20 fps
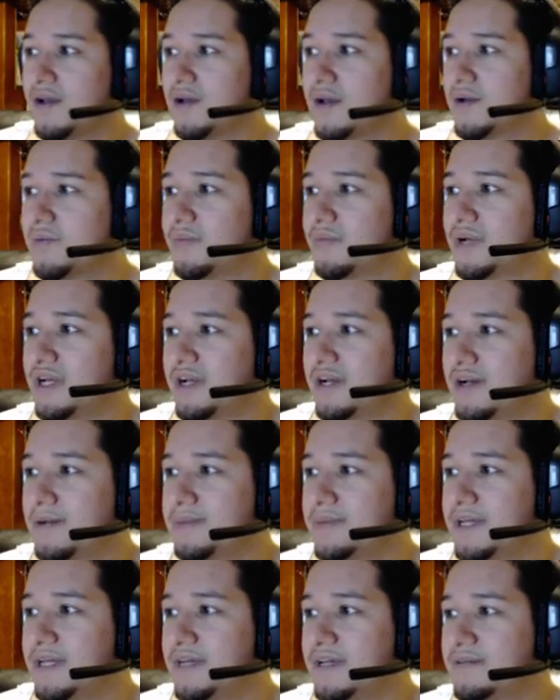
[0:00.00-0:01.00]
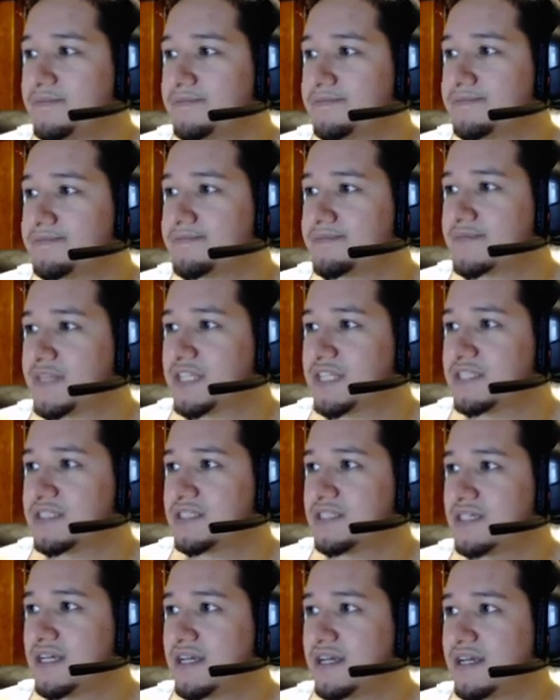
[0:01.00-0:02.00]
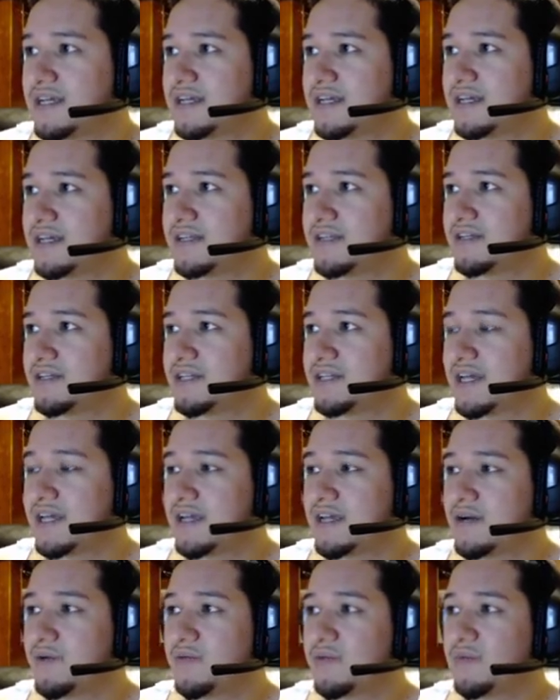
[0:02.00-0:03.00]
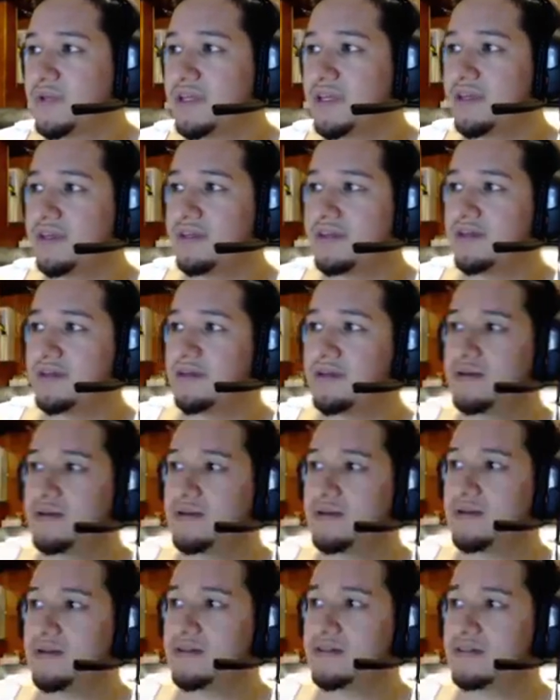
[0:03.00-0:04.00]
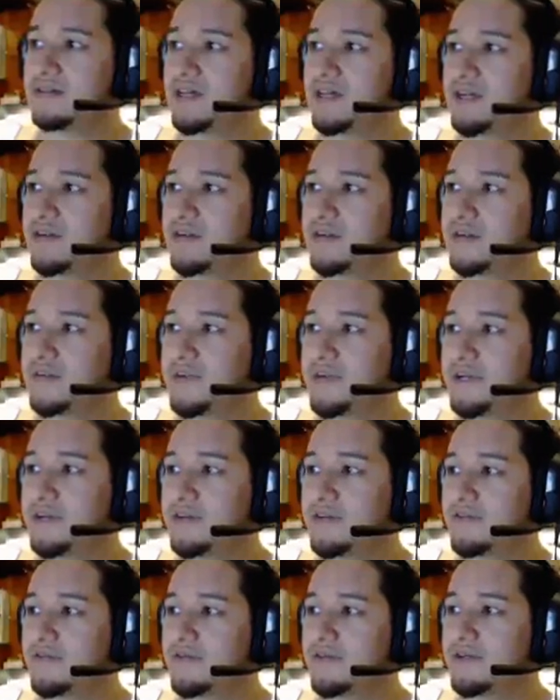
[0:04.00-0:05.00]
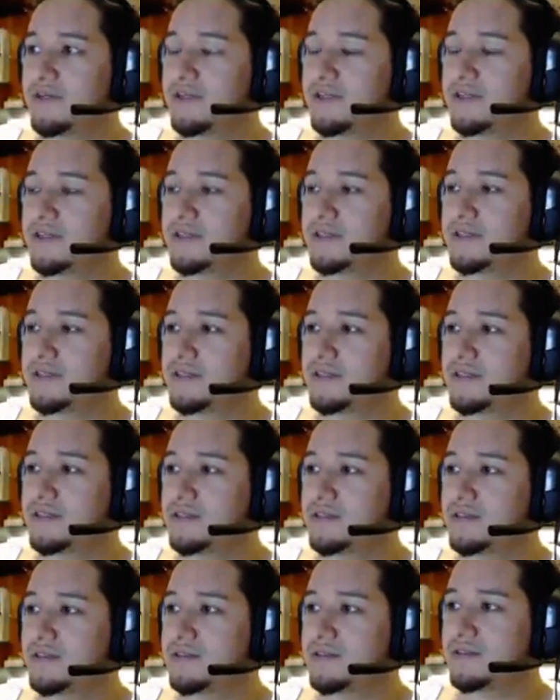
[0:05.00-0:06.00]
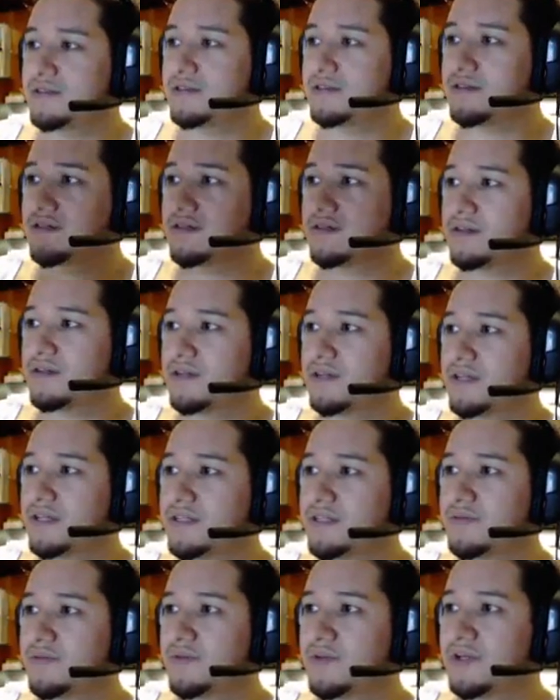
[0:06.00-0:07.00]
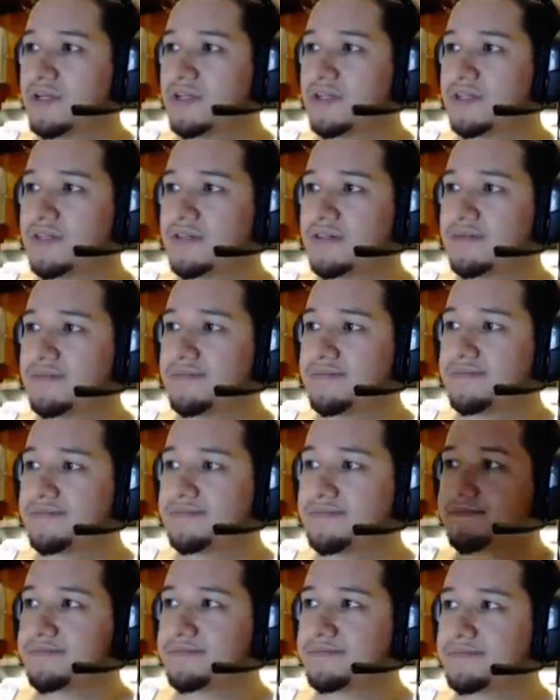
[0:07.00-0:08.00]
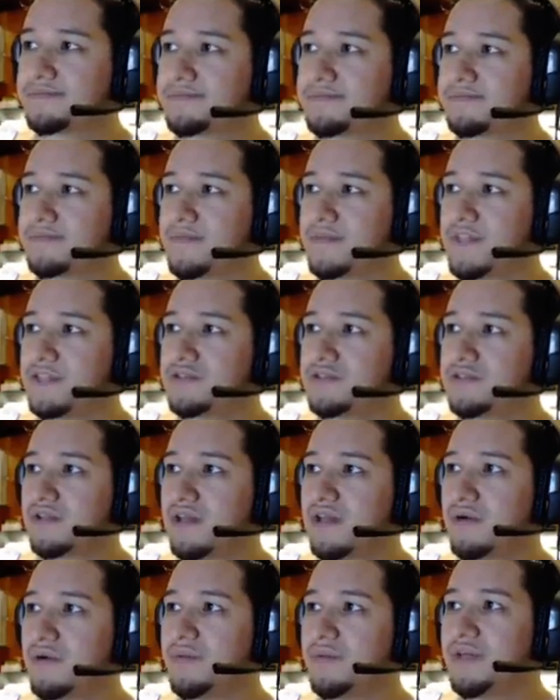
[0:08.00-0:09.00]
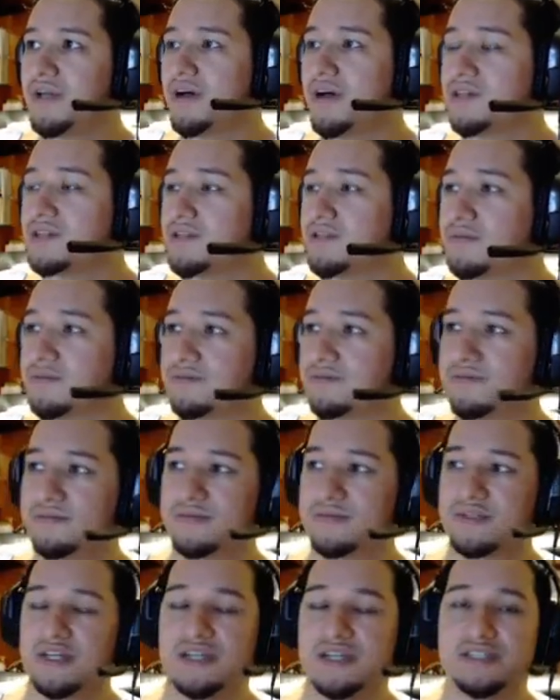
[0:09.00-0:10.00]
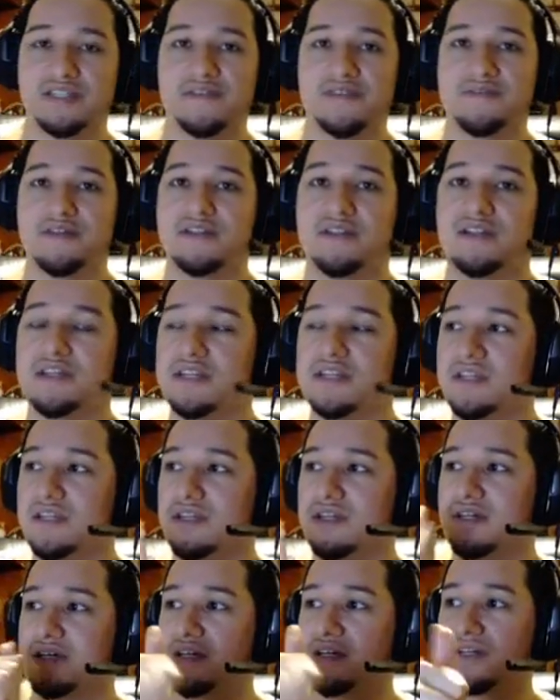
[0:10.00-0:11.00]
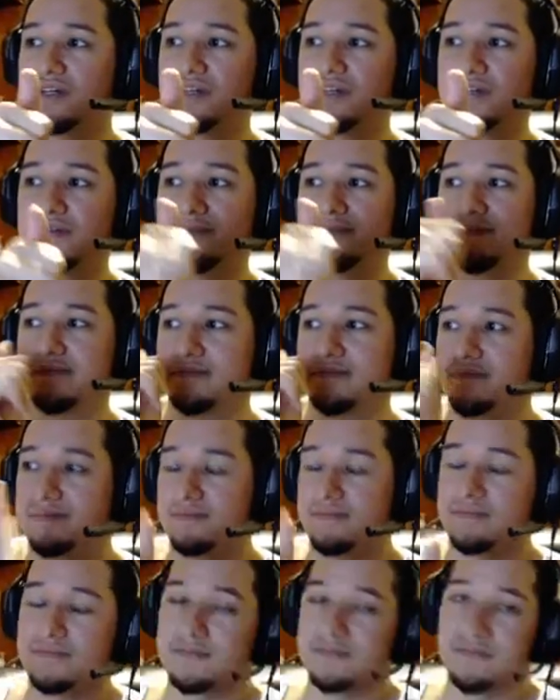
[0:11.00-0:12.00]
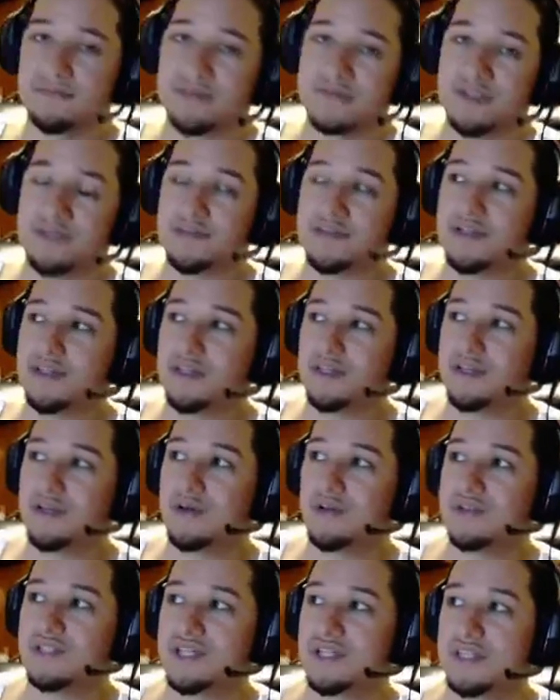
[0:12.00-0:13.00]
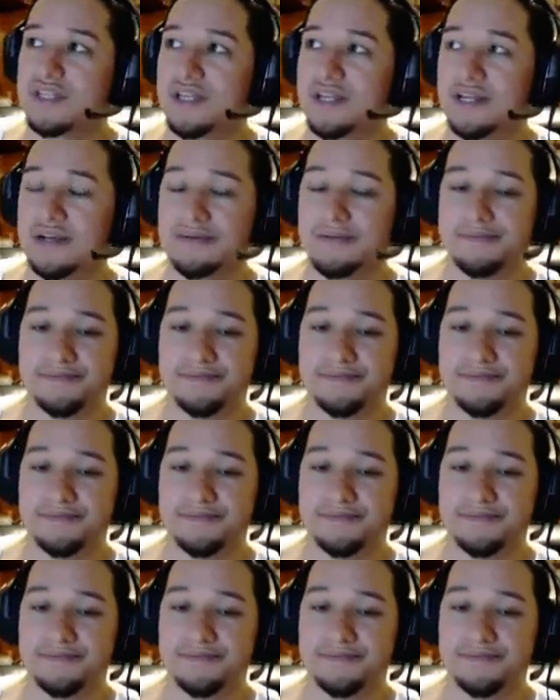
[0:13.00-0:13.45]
But yeah. And you get to hang out with me, Sakura, and my girlfriend, Asian Blonde here. So that would be awesome, guys. Definitely, definitely go check that out.